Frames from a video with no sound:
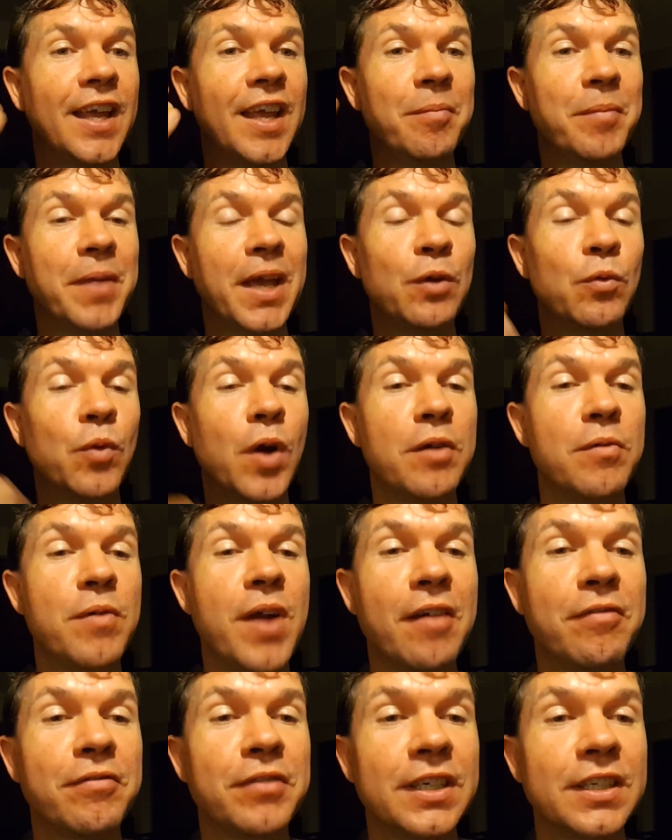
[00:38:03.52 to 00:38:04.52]
He made one
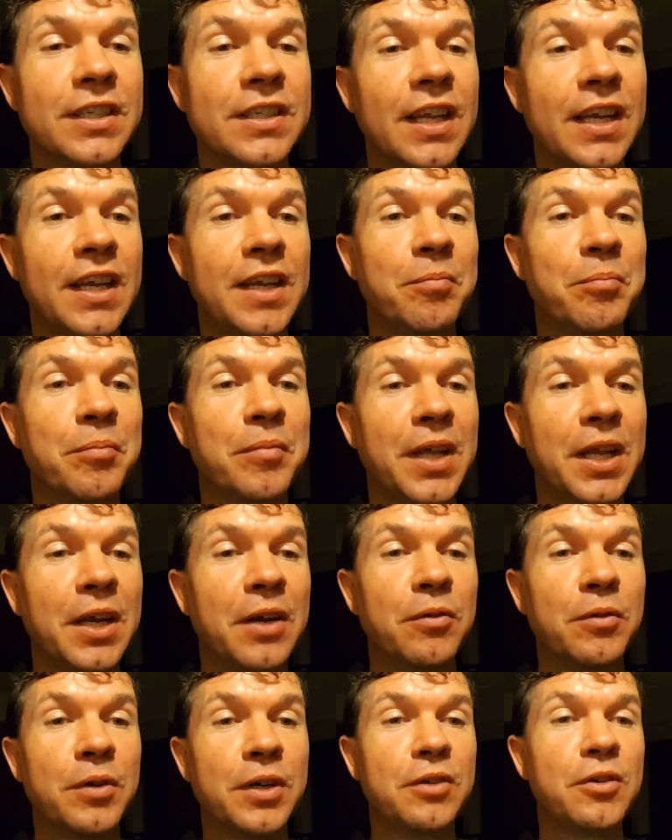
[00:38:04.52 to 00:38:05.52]
reference that he
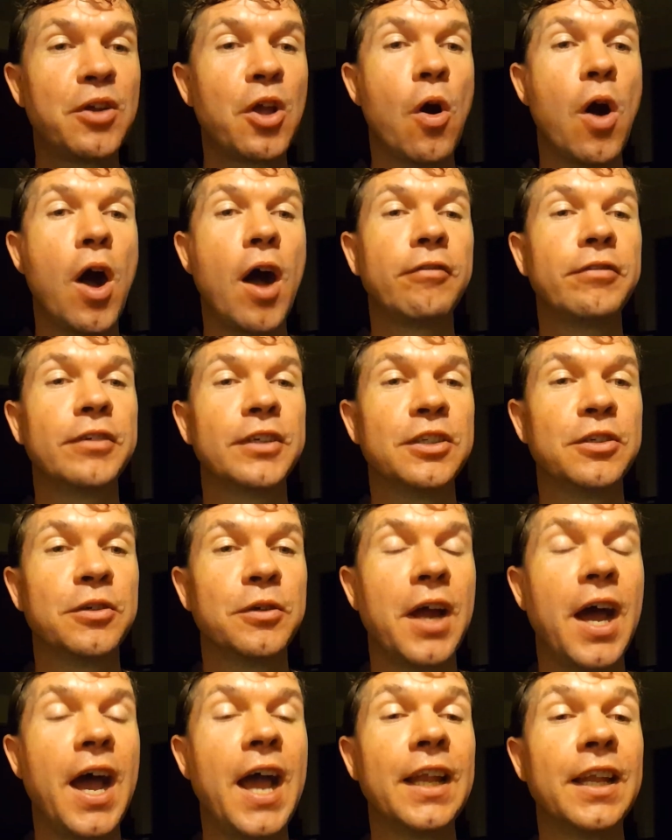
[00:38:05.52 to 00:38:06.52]
would go off into
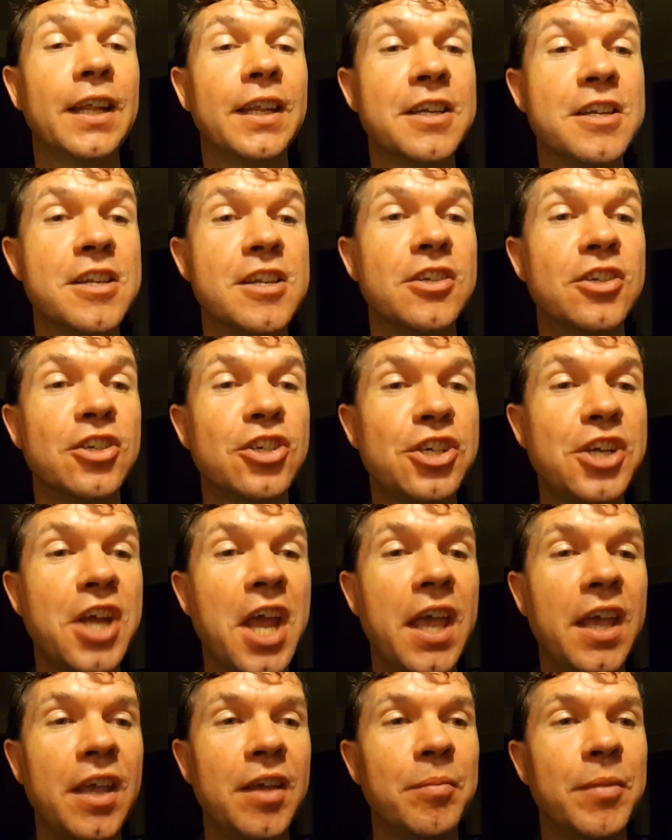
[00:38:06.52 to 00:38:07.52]
an island in
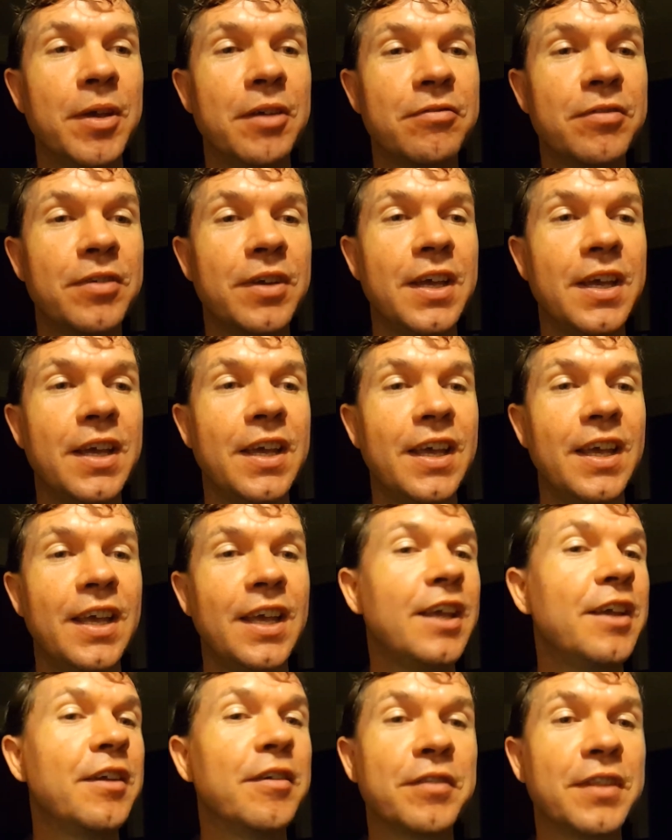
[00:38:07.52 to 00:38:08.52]
shame if
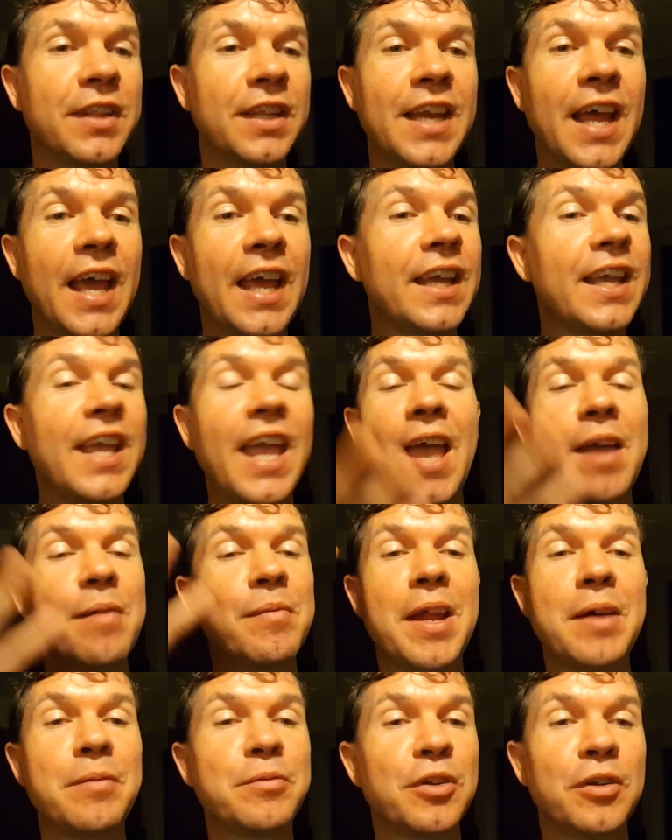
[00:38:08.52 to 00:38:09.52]
the date came
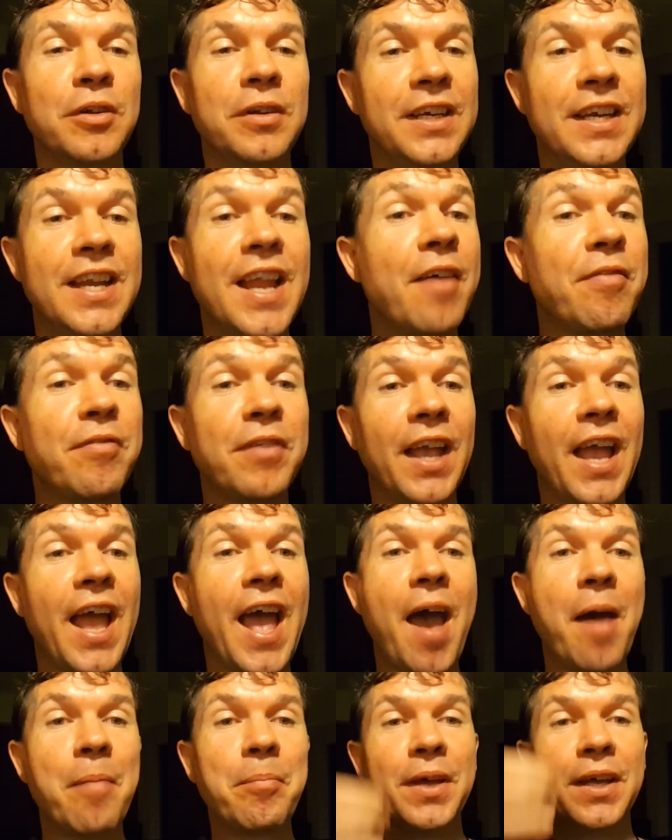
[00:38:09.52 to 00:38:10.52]
and absolutely nothing
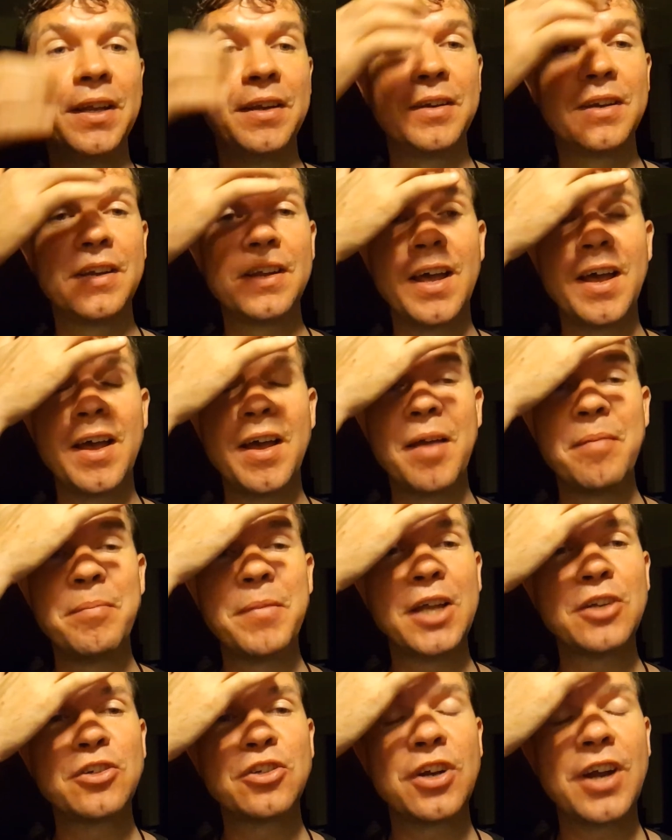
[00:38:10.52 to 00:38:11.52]
happened. I'm
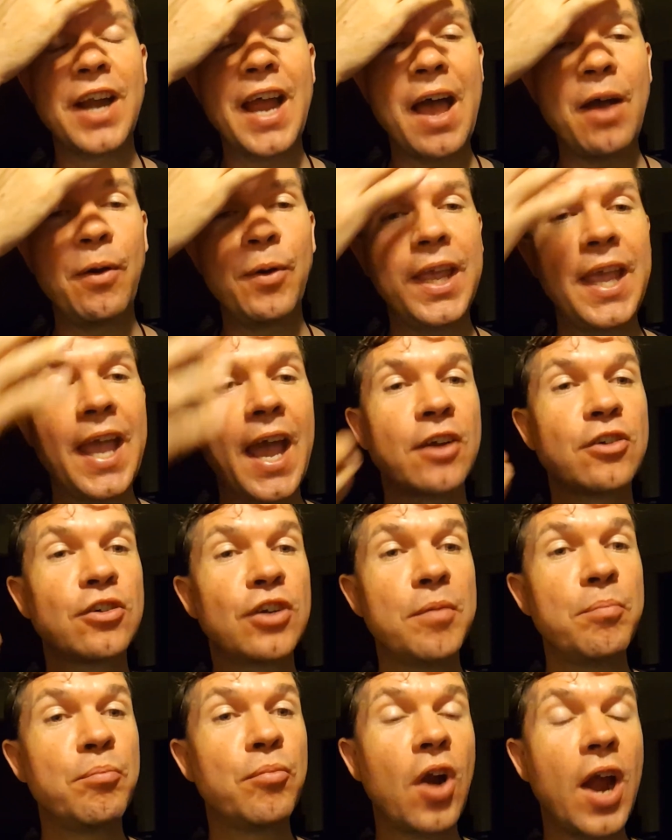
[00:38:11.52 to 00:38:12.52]
not sure how he
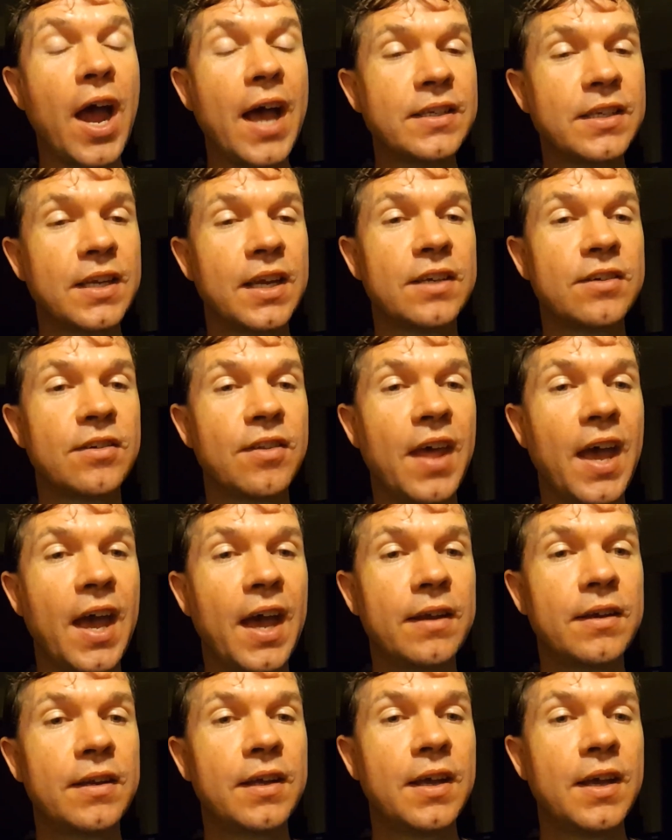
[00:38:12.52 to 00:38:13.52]
actually processed
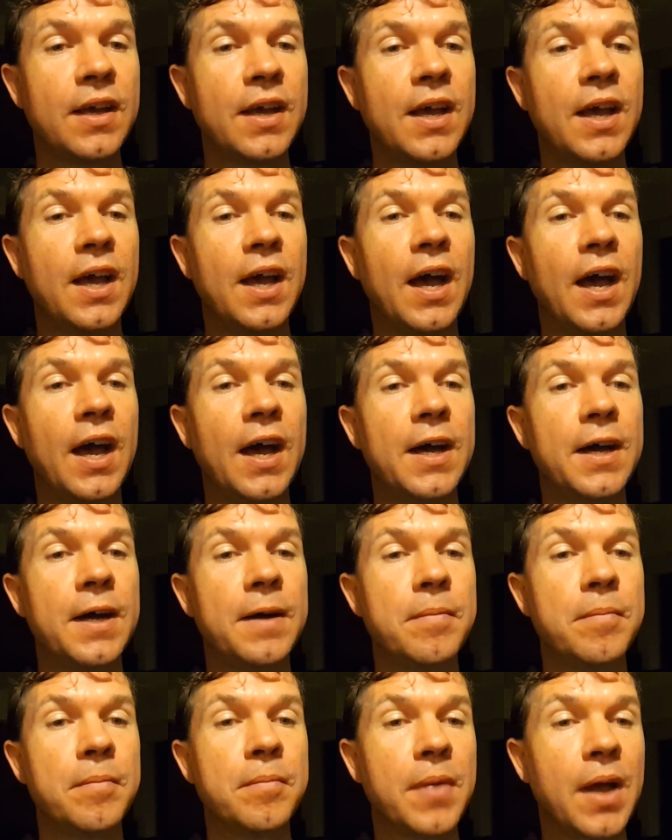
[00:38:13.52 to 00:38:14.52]
that.
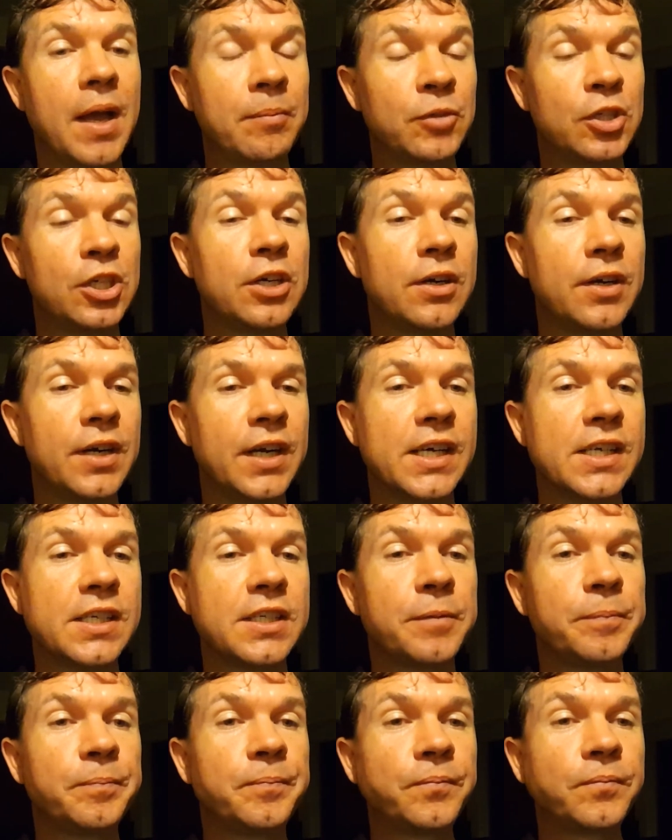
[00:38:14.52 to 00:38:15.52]
I'm
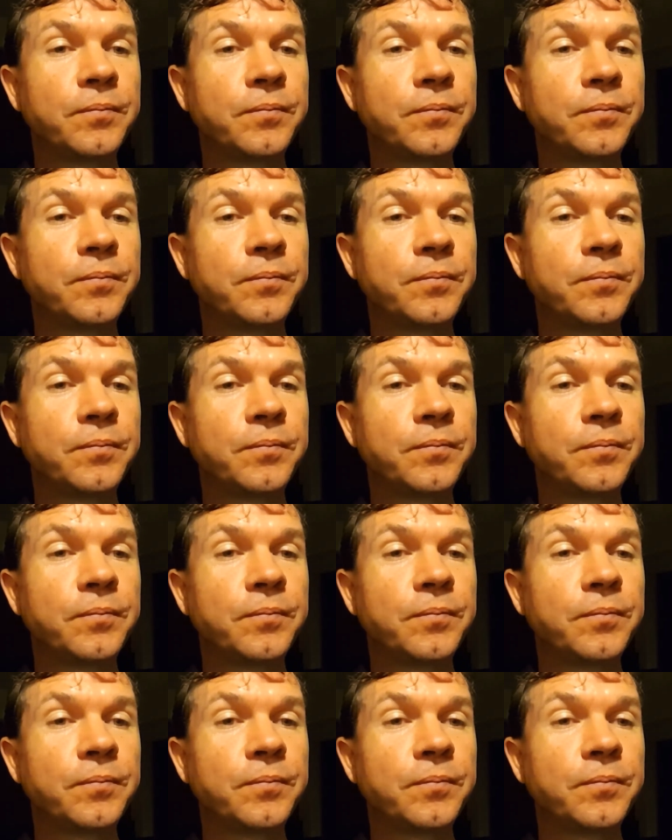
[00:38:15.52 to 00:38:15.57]
curious.